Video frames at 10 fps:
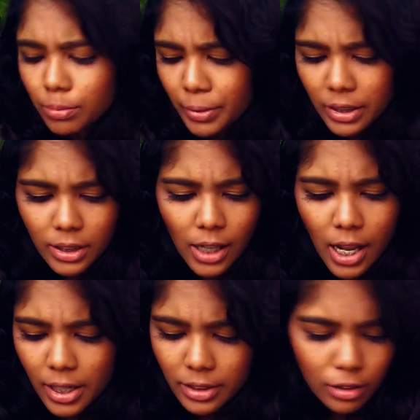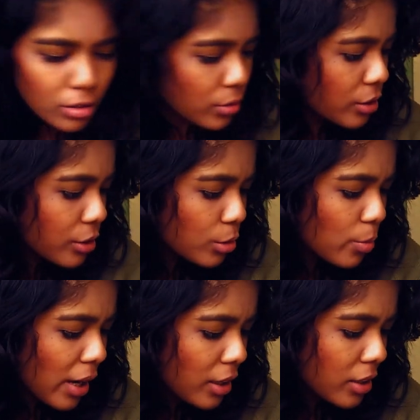But I just wanted to
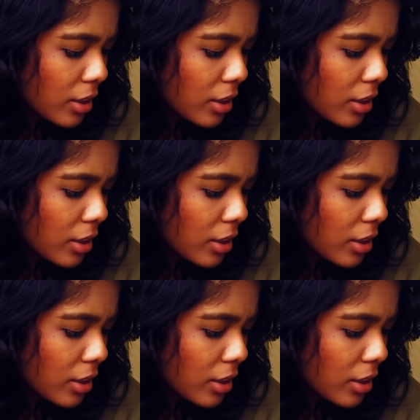buy